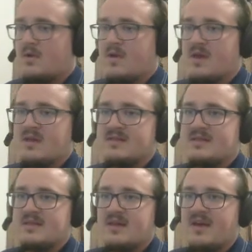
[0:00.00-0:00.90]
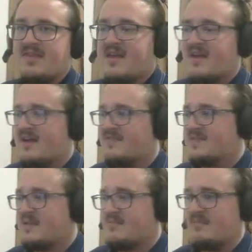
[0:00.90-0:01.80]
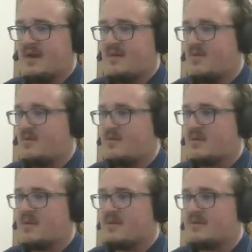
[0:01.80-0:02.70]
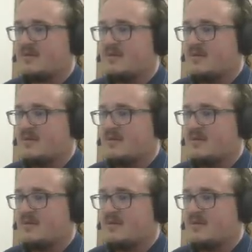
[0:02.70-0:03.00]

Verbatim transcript: Okay, let's see. I think I have some ammo at last.